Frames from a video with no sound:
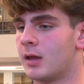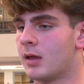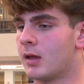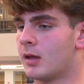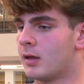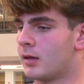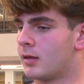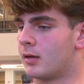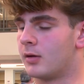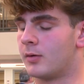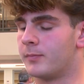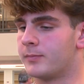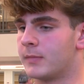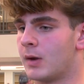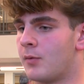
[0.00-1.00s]
You
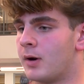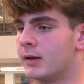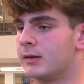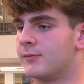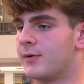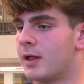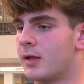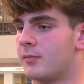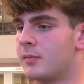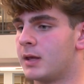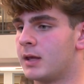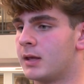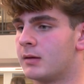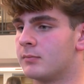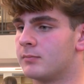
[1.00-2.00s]
know, they want to develop
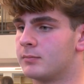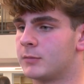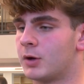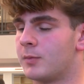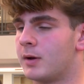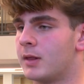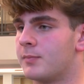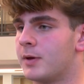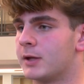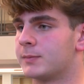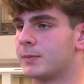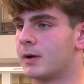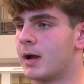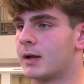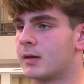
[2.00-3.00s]
me and turn me into the
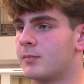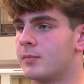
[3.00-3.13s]
best player I could